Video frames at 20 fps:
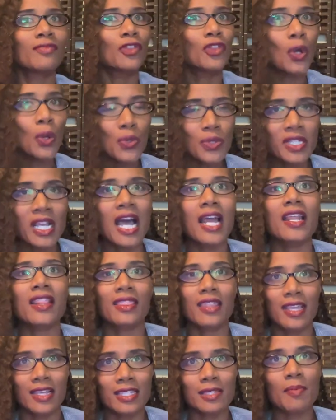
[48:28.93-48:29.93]
Those kind of
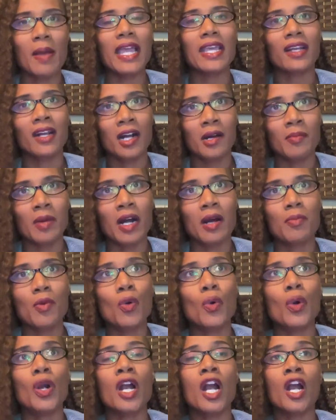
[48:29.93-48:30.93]
things might come up.
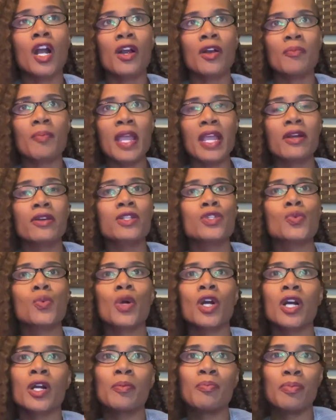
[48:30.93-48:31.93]
Or her parents
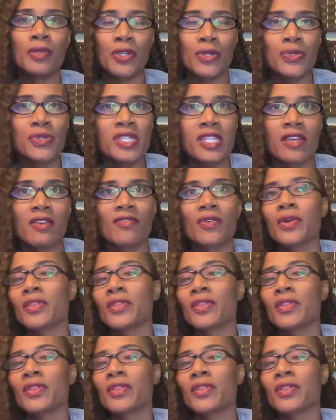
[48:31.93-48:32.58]
were abusive,